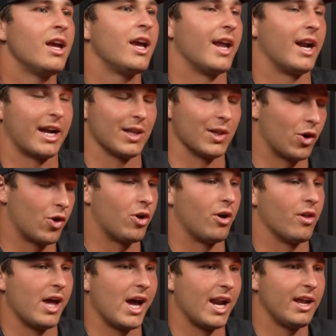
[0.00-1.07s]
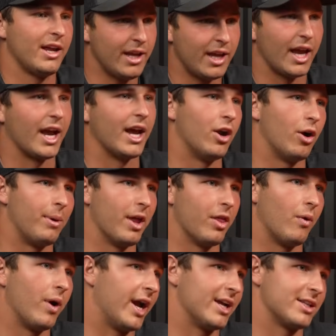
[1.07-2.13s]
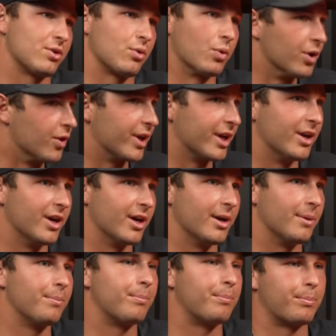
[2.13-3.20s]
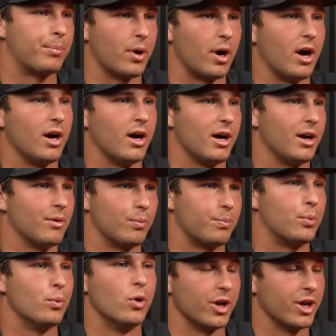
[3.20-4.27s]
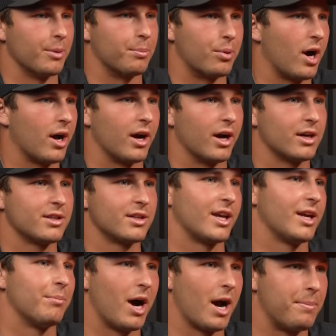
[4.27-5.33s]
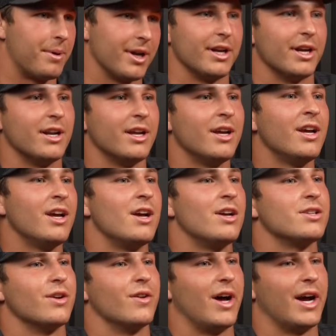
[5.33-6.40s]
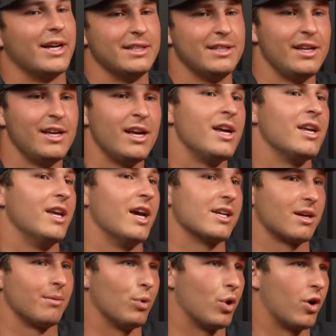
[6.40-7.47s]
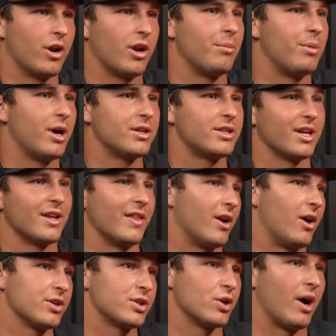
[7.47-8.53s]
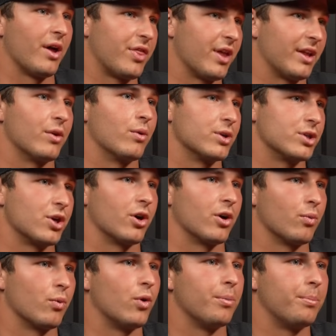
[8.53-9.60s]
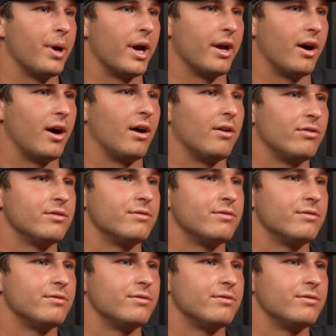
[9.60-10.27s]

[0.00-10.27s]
And I can learn all that. And, oh, by the way, it's a really good product, in my opinion. So, like, yes, I'm learning a bunch, and then also I think the return will pay off.